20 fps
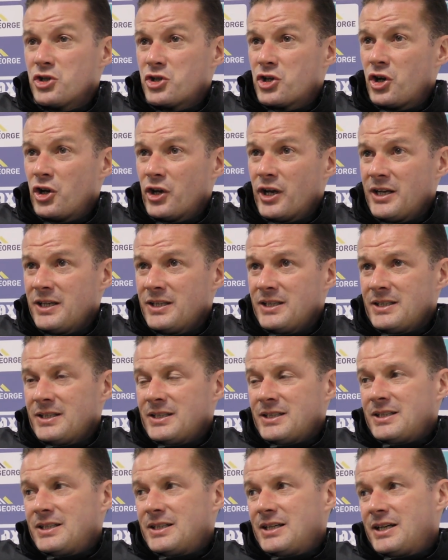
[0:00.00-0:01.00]
Connor,
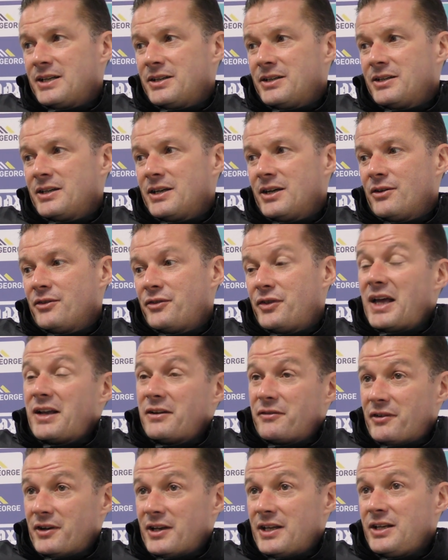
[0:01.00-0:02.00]
and
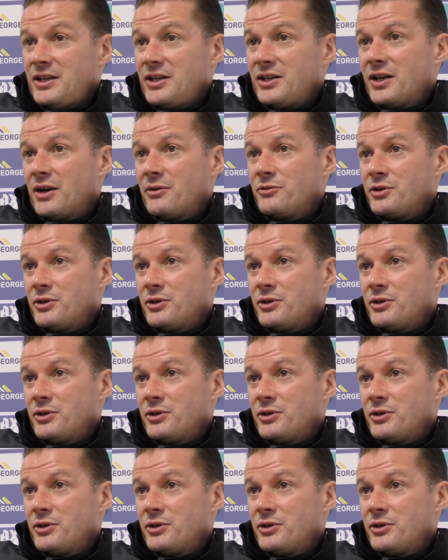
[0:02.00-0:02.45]
thankfully, you know,